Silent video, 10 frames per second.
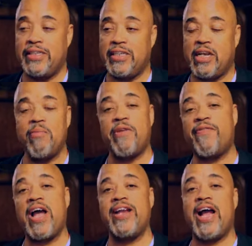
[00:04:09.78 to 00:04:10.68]
Come to
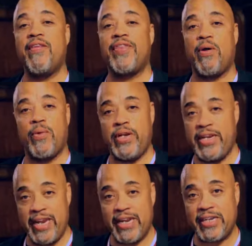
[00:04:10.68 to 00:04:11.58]
find out that when
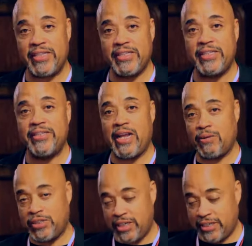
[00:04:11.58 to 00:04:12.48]
Nick, that
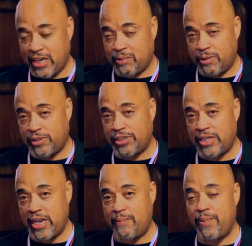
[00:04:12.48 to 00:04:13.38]
was the executive producer's
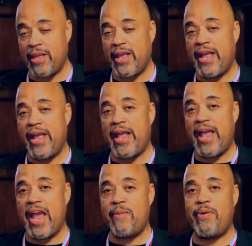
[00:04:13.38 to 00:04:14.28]
name,
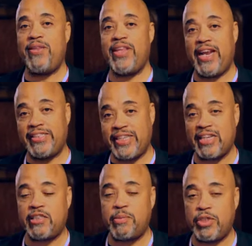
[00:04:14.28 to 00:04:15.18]
had been the
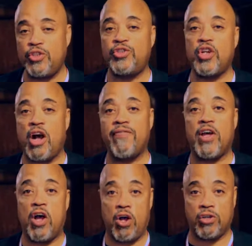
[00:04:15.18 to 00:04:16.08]
executive producer of The
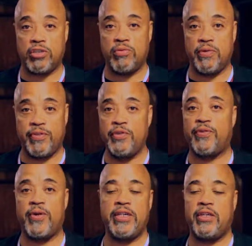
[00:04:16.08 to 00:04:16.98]
Hulk with Lou
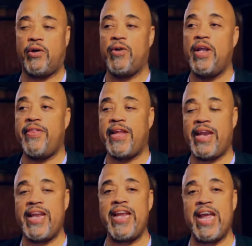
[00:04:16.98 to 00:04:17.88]
Ferrigno. And
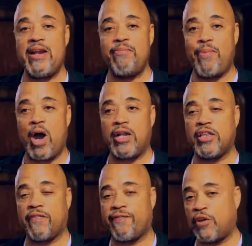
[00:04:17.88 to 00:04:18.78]
he had bought
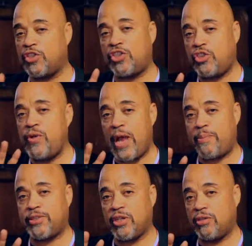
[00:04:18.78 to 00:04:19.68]
the first two
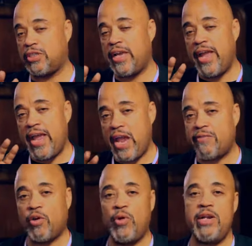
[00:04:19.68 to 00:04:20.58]
episodes
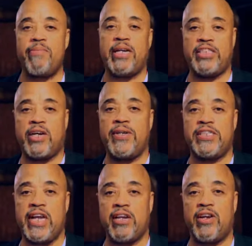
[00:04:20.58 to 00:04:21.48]
ever written by Jerry
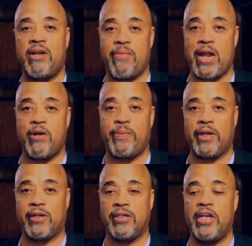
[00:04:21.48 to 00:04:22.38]
Taylor and Michael
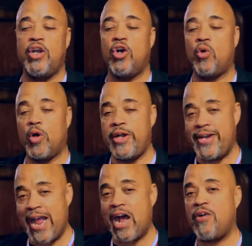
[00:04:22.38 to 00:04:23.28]
Piller, who are
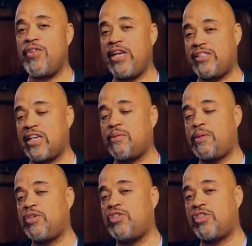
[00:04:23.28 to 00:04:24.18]
now the executive
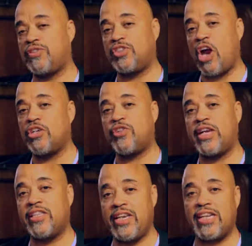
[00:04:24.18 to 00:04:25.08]
producers of Star
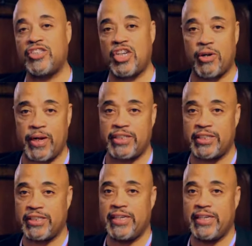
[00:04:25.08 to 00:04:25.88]
Trek The Next Generation.